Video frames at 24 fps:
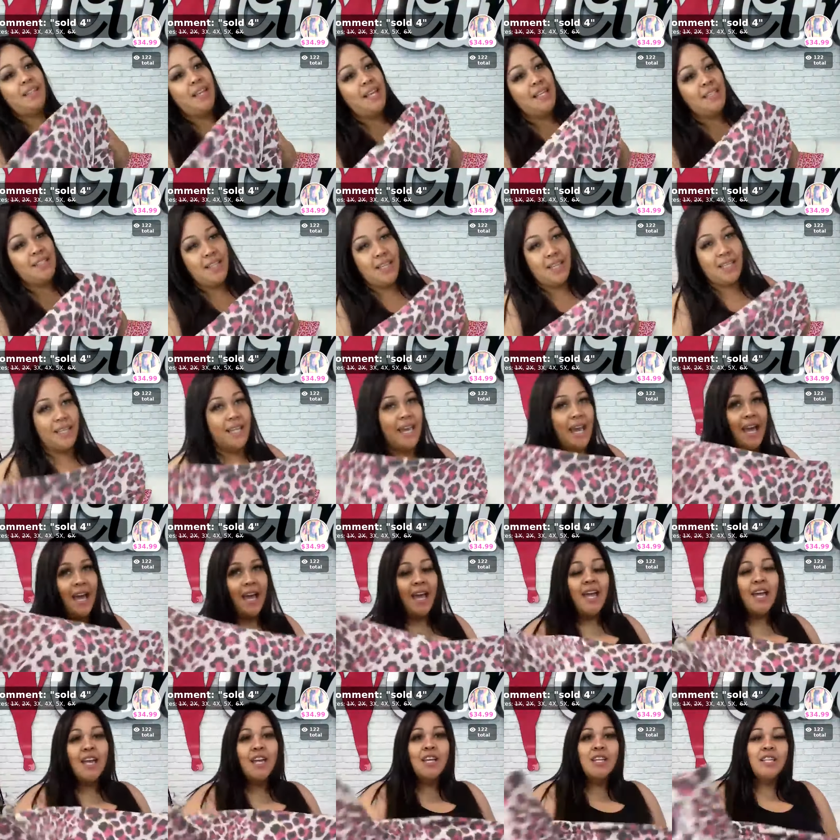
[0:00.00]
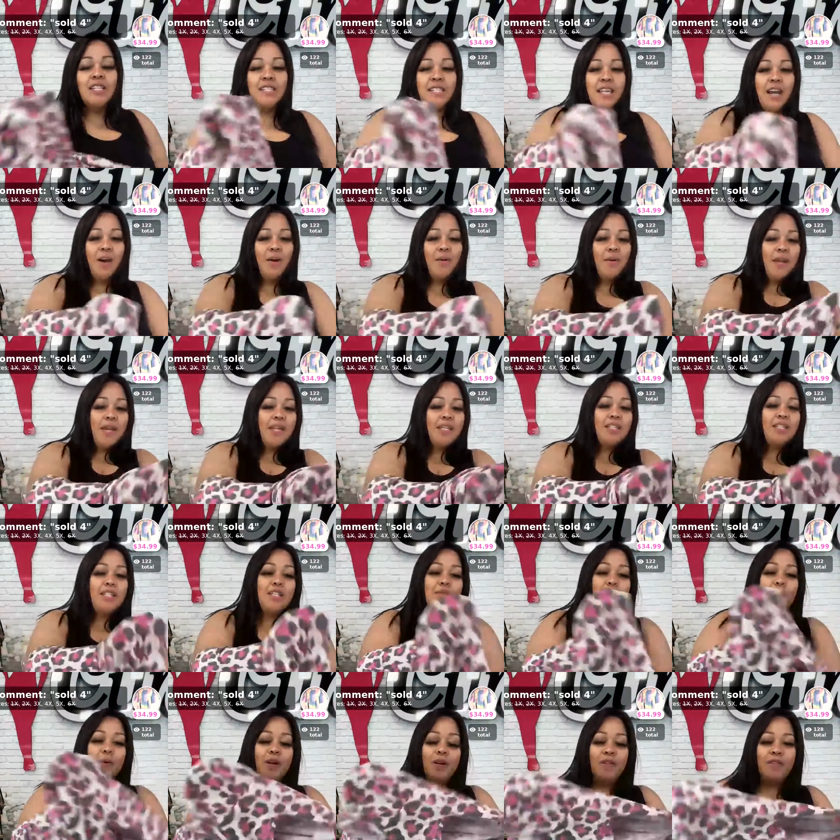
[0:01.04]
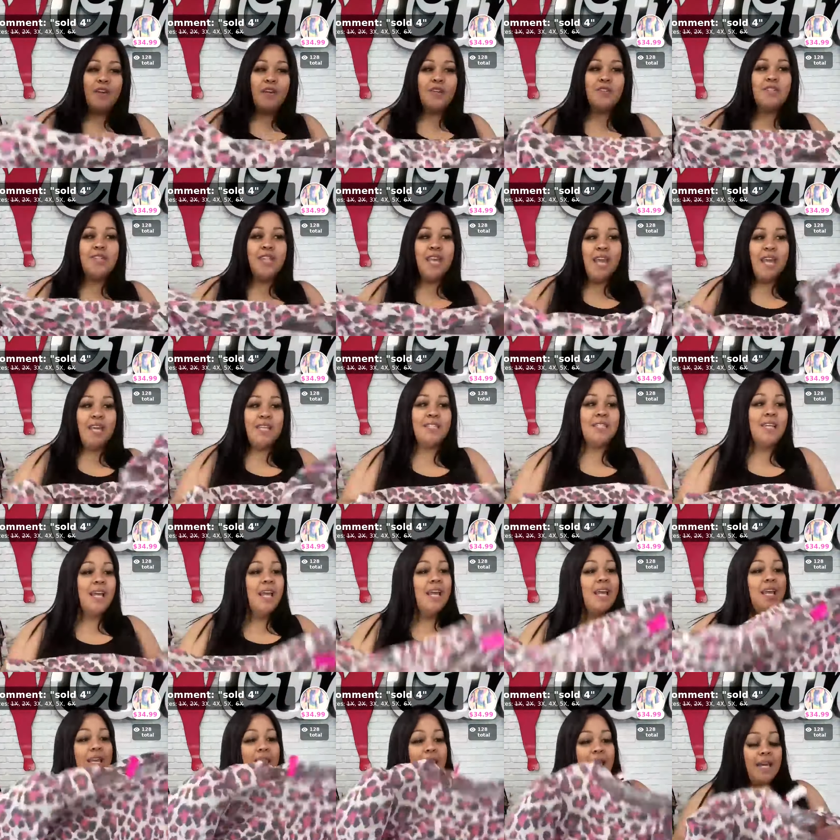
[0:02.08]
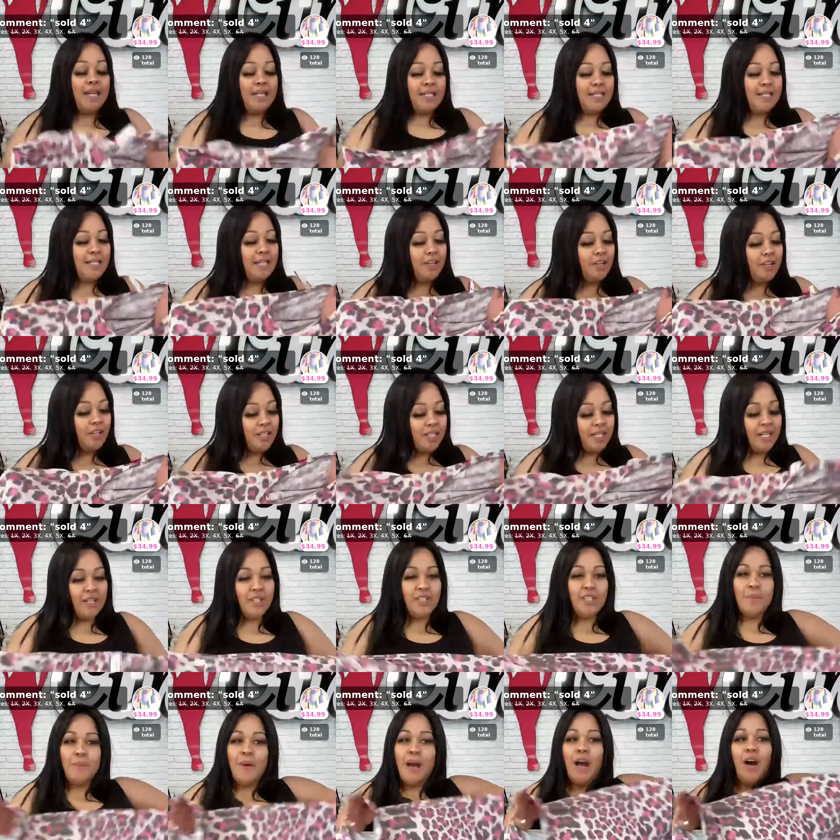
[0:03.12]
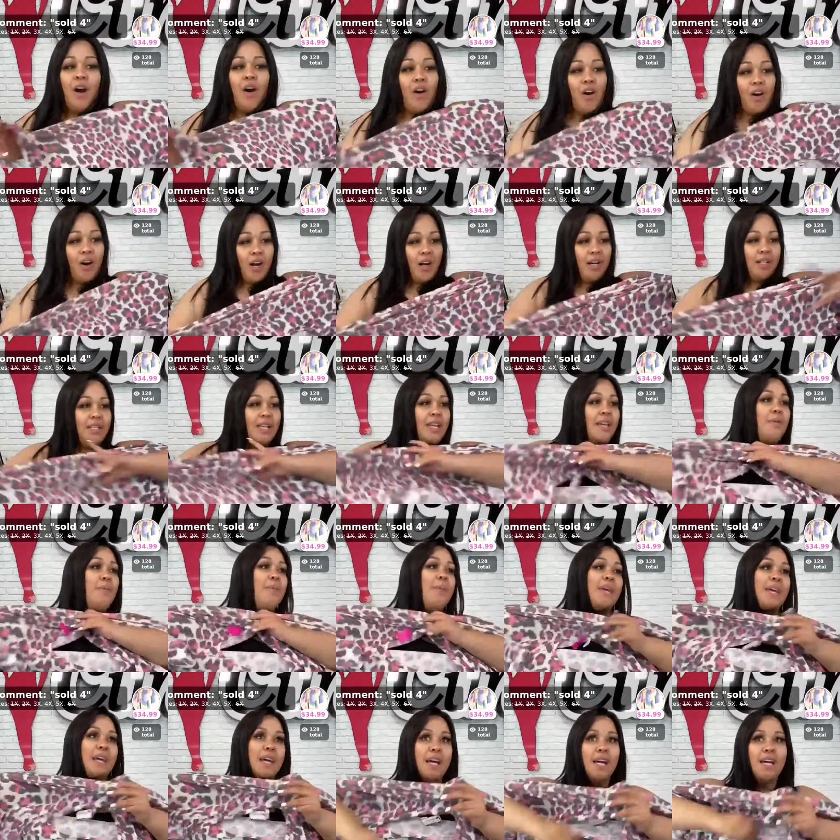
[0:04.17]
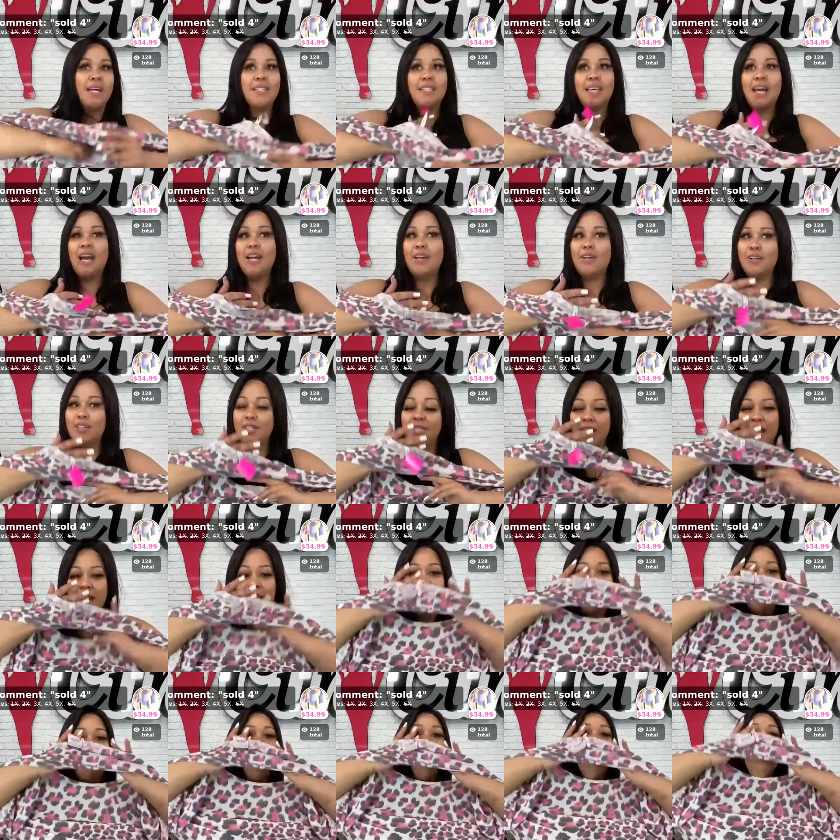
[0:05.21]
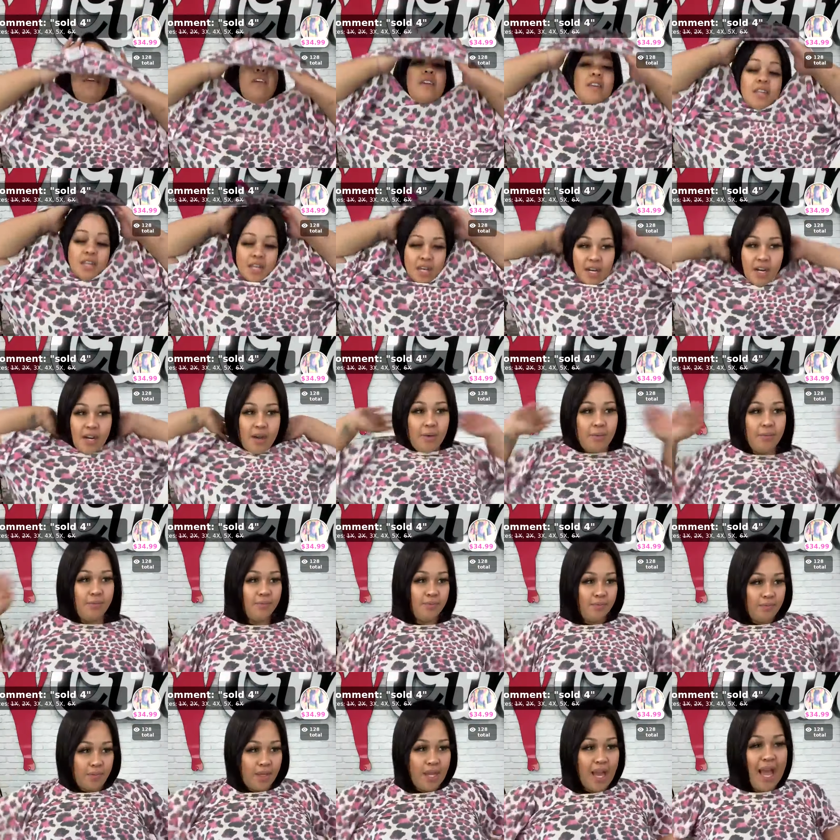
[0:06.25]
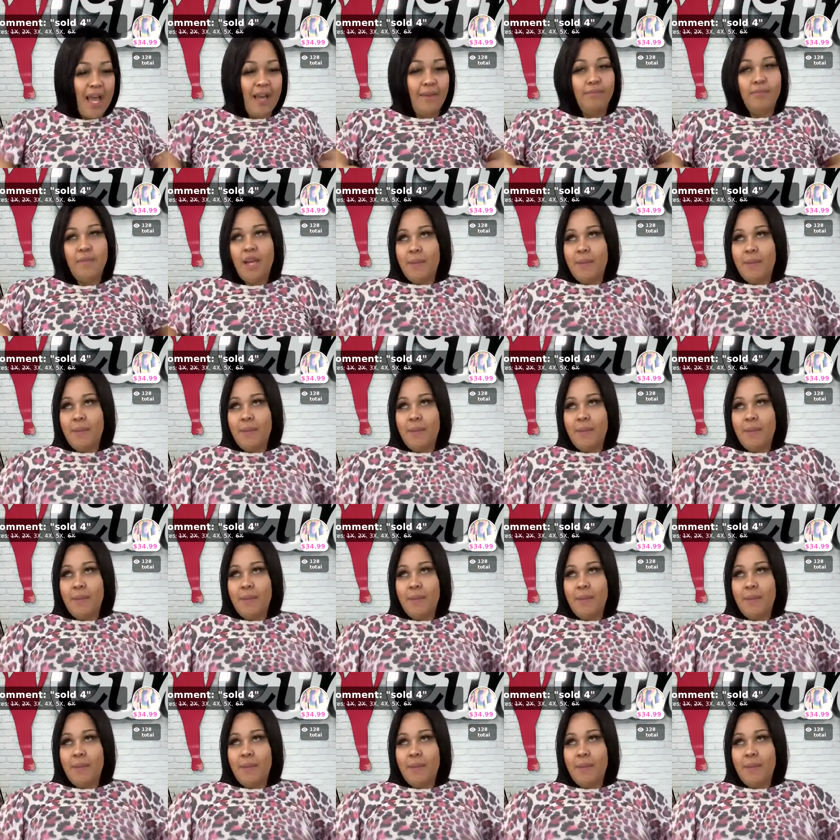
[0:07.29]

things like that so it's just one of those things that is near and dear to my heart because i understand you know I,